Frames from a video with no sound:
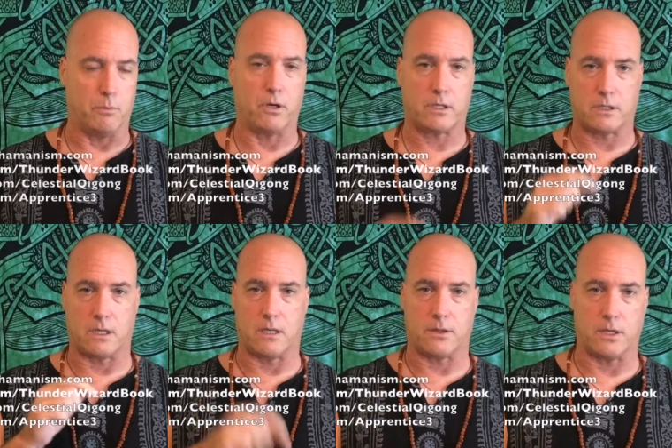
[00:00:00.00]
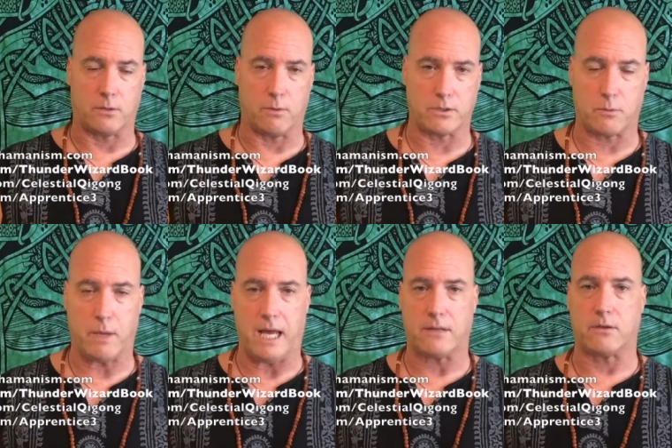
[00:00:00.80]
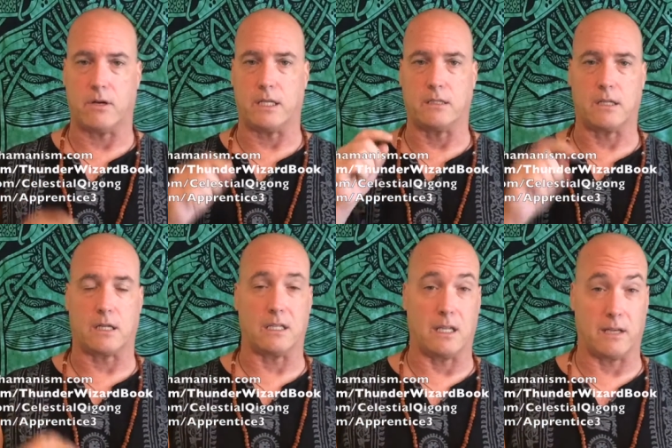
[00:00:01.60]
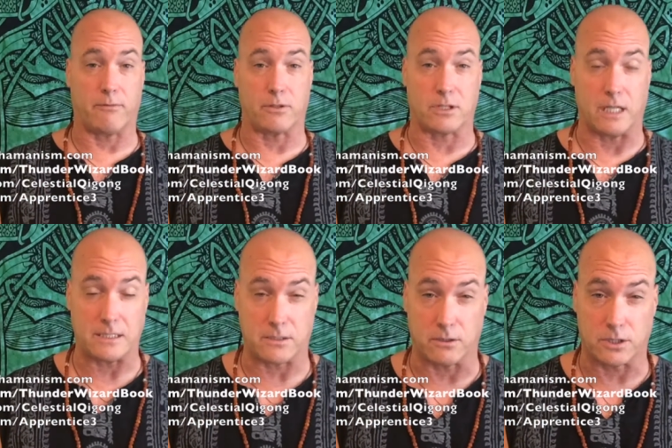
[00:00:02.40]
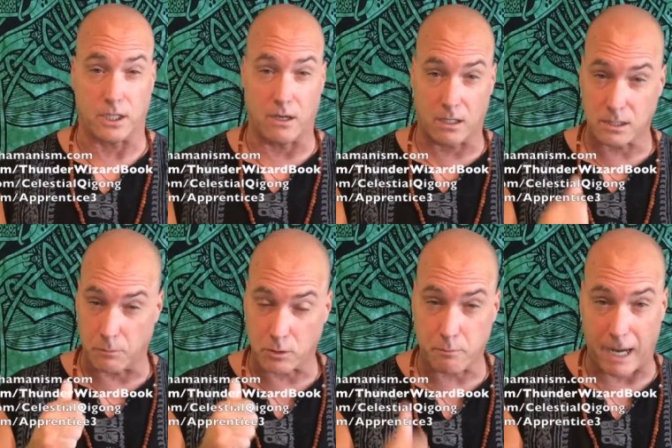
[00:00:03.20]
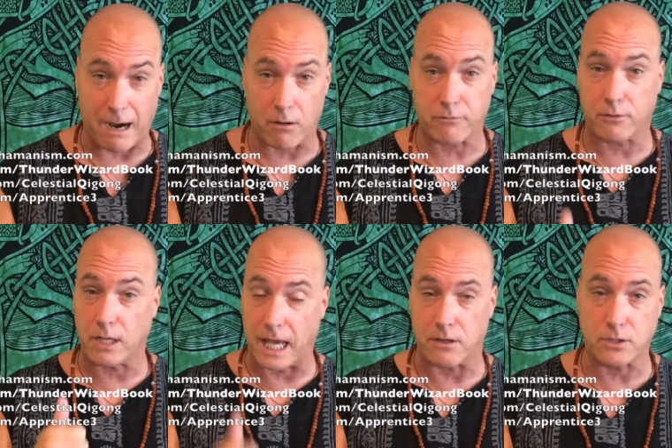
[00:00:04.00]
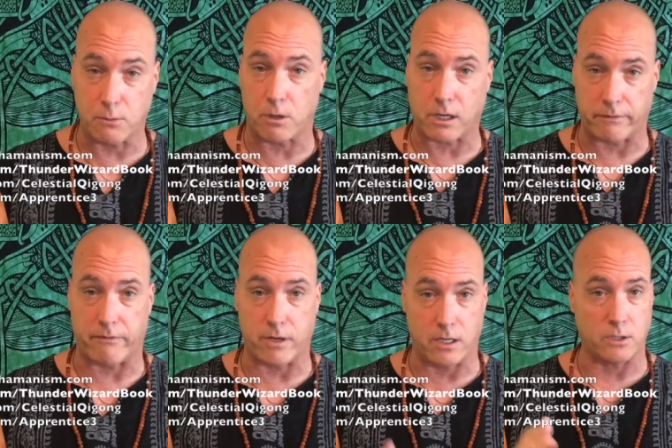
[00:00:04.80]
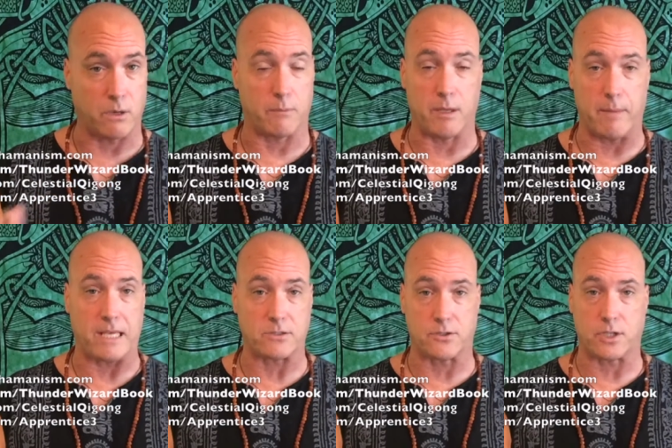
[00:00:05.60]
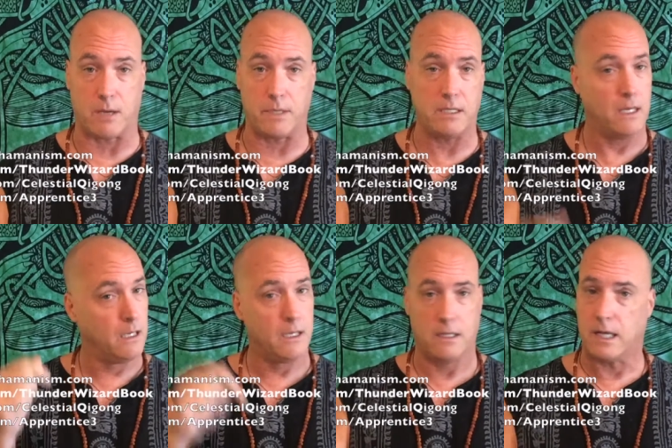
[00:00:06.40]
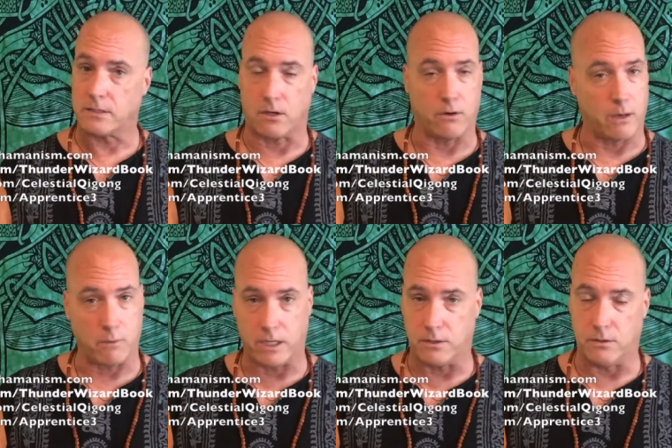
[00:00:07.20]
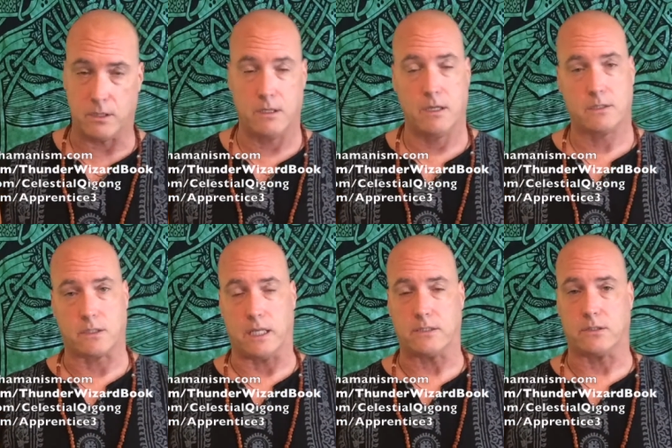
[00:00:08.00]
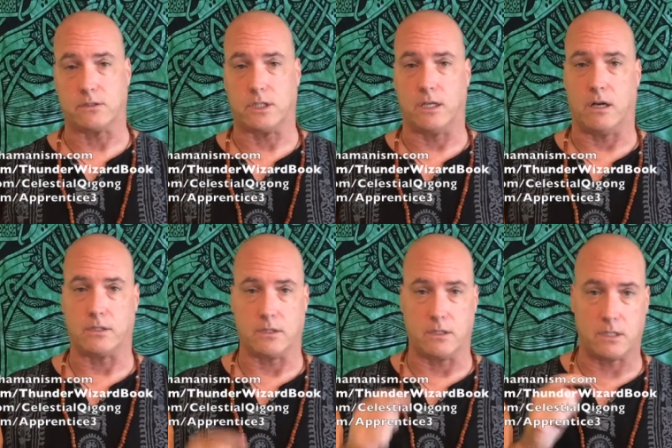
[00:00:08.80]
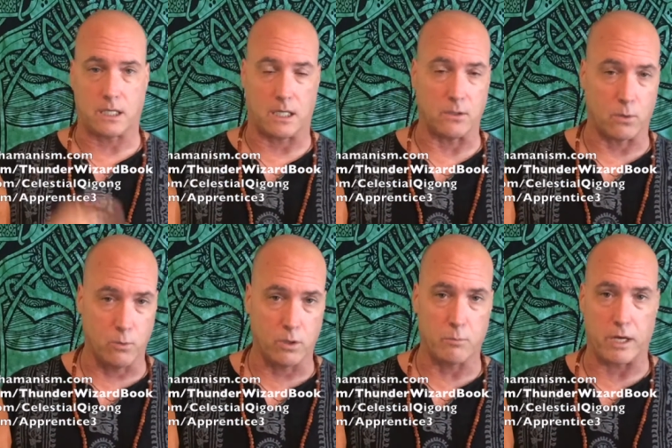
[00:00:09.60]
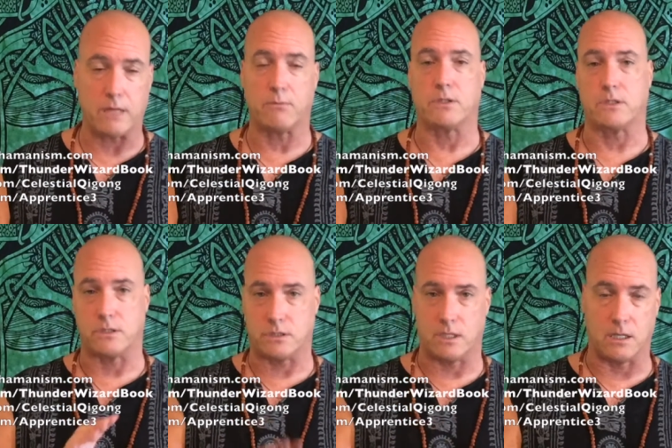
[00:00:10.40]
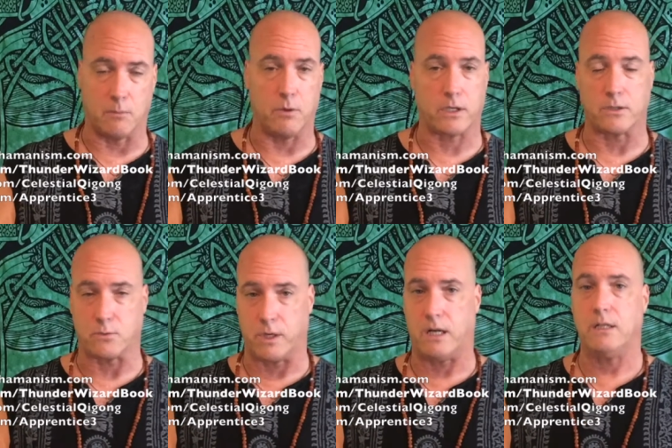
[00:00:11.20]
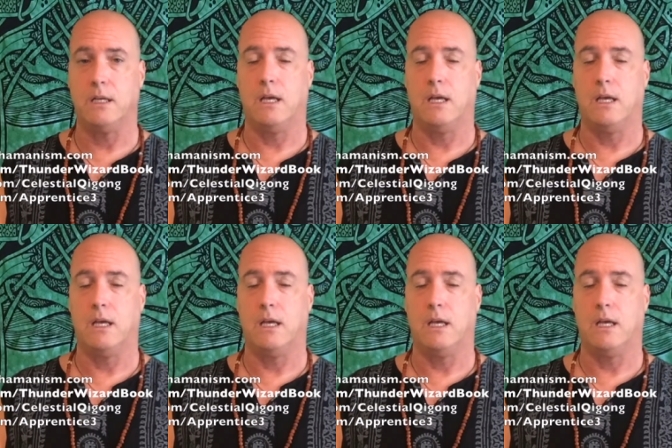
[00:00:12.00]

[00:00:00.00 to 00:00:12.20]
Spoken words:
book Thunder Wizard Path. Go ahead and click on the link for Celestial Qigong, the most powerful energy work I've ever done. You want to be a master shaman? That's a great way to do it, Celestial Qigong. You can click on the Hul Breath, which is in the book as well.